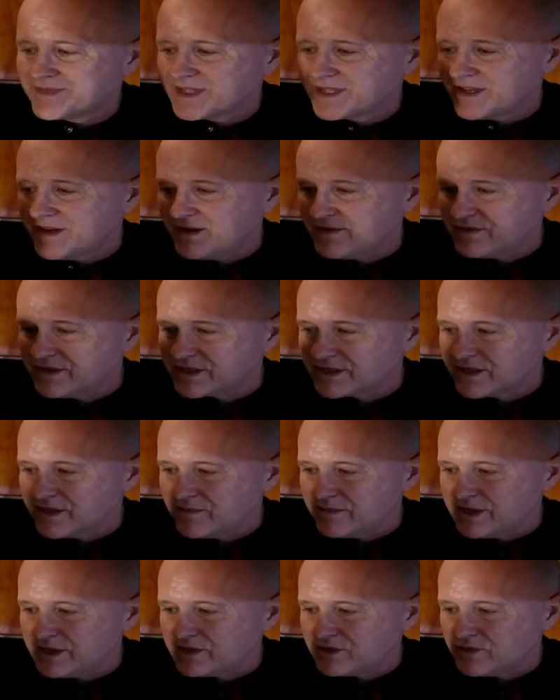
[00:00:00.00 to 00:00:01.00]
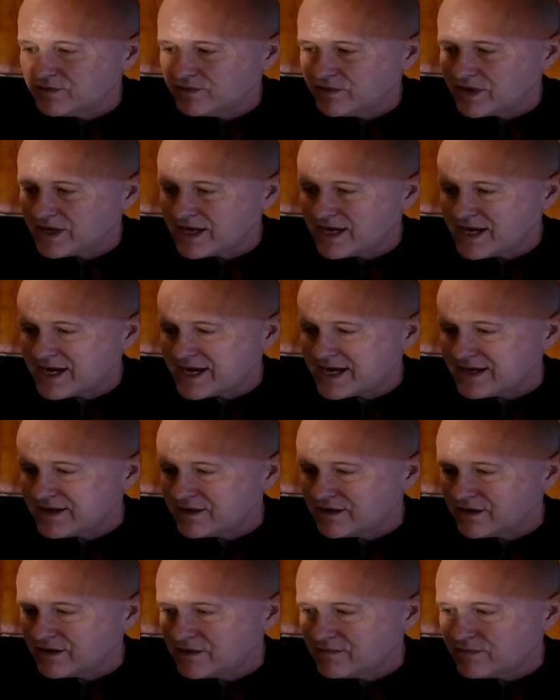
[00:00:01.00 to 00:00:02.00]
Careful, it's going to be super hot.
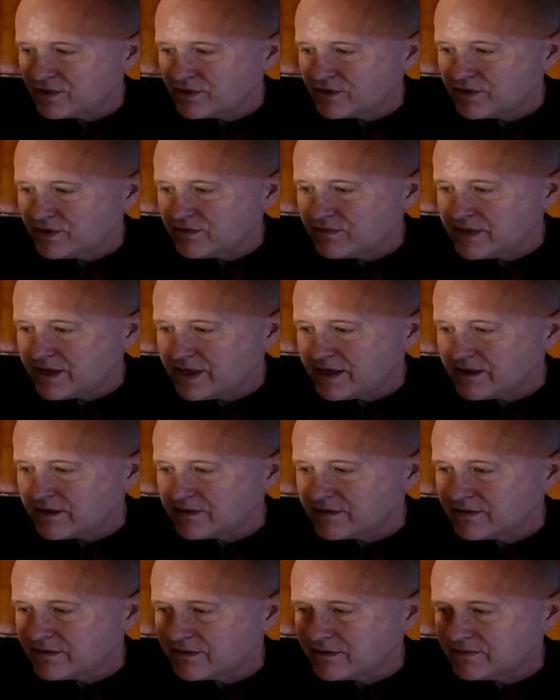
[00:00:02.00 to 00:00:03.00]
You're going to burn your mouth.